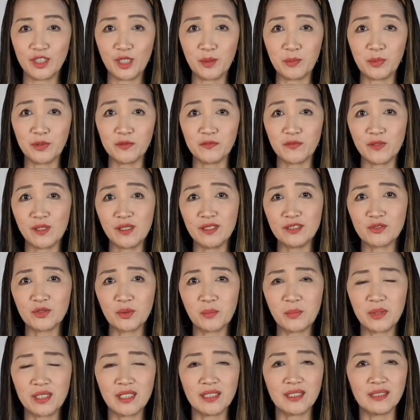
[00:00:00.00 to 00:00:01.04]
they prefer it
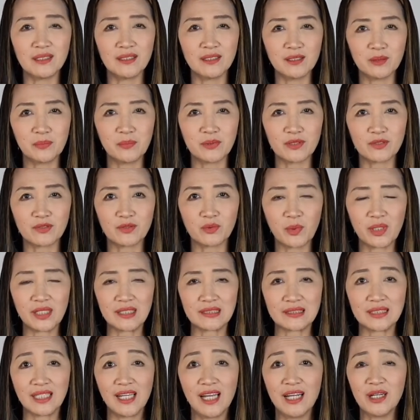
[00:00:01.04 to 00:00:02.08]
to be a little bit
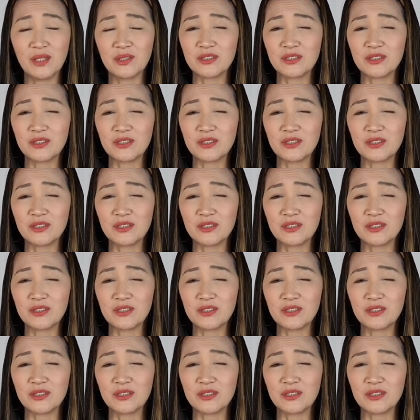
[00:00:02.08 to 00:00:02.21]
sweet.